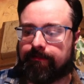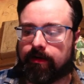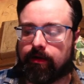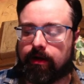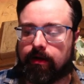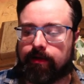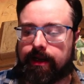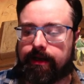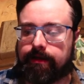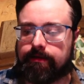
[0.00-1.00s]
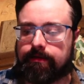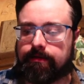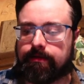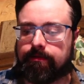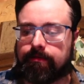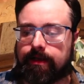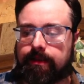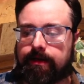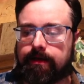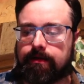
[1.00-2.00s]
Pharaoh Guard ready right
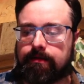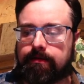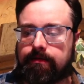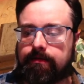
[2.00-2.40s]
there.